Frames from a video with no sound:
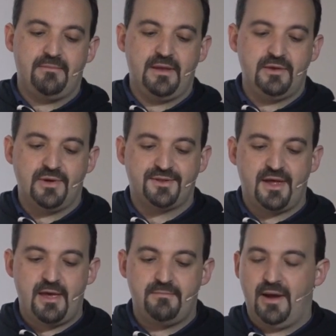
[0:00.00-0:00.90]
in
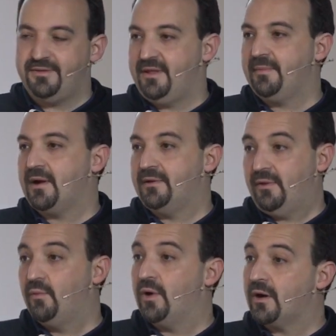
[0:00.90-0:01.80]
USA, my SIM card
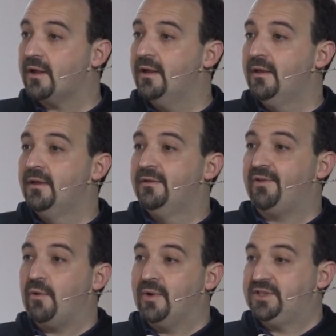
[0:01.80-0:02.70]
didn't work,
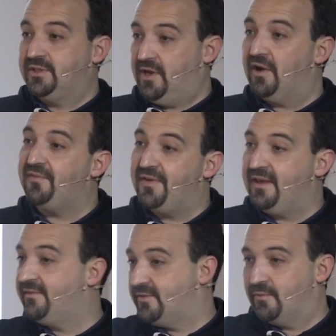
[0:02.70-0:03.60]
so I went to the
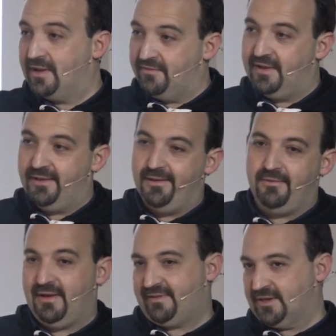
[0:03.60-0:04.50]
office, to one of the, it
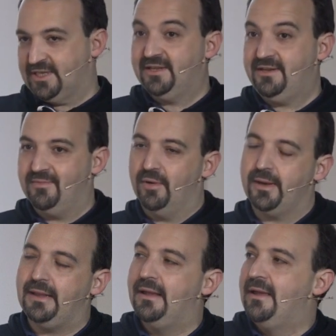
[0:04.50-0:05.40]
was actually
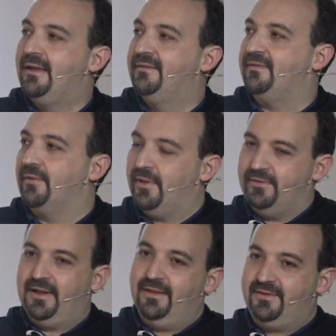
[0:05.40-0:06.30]
T-Mobile, so
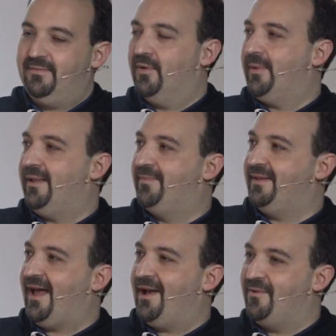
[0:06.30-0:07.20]
don't tell T-Mobile,
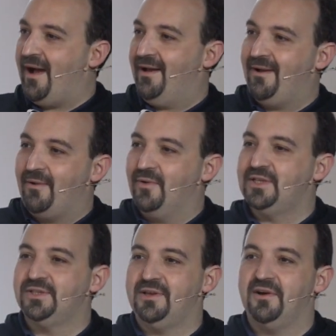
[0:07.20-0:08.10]
but I
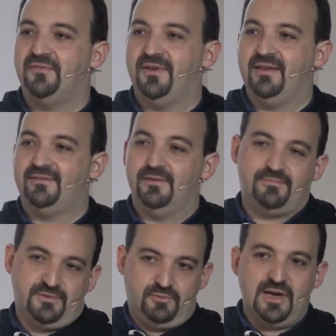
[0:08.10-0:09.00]
went to the office,
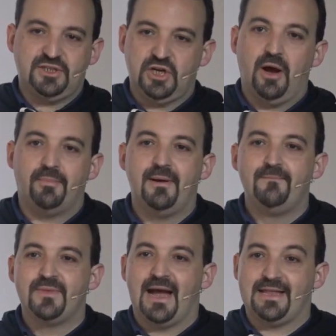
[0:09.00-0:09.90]
to one shop,
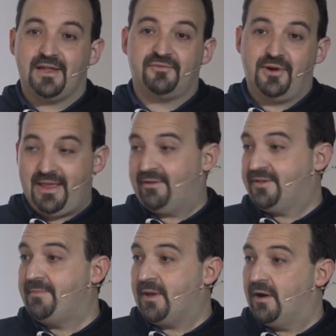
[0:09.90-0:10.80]
and asked for another
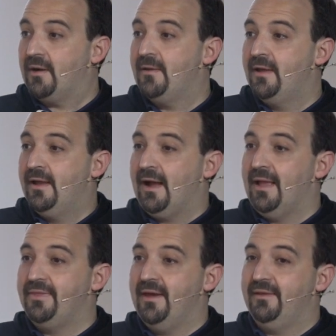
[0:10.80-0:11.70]
SIM card.
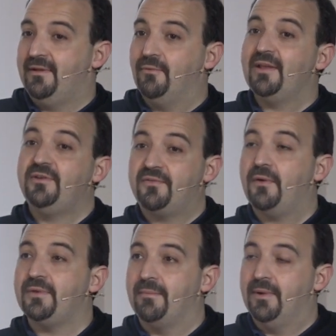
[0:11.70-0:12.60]
And they said, what's your
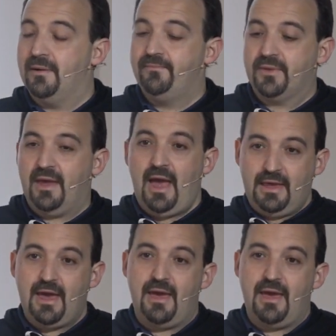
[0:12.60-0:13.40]
phone number? Okay, I